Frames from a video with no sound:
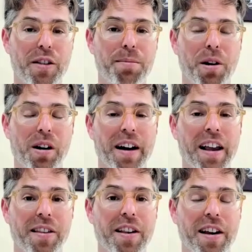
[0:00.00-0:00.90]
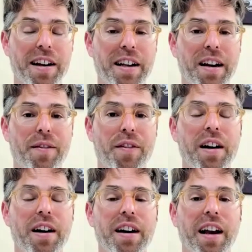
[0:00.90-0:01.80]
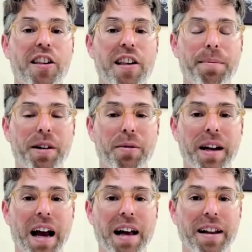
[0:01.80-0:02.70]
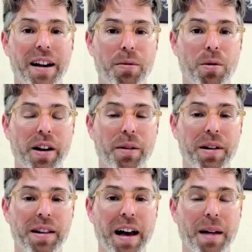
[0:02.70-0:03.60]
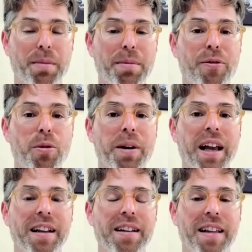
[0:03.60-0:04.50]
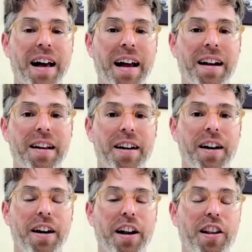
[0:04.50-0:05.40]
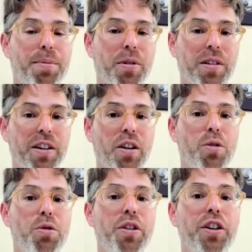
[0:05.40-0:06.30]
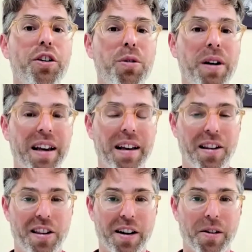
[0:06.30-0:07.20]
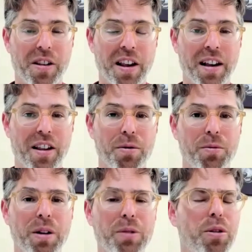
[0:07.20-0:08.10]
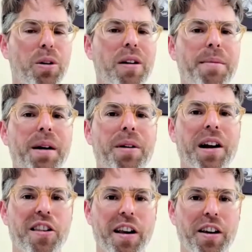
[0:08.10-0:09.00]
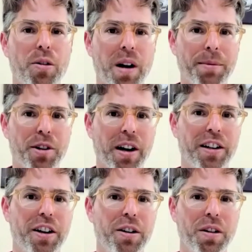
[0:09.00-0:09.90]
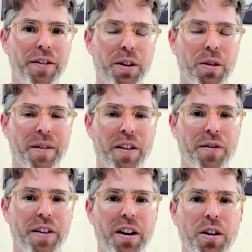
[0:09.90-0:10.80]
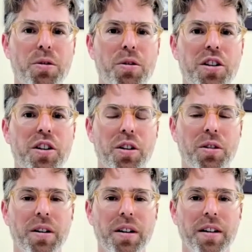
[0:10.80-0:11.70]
his book, this idea of accepting reality and working with that. But before we get into that, it's important to know who the you is, Singer says. What do I mean when I say you? When I'm talking to you, the viewer of this video, who's you?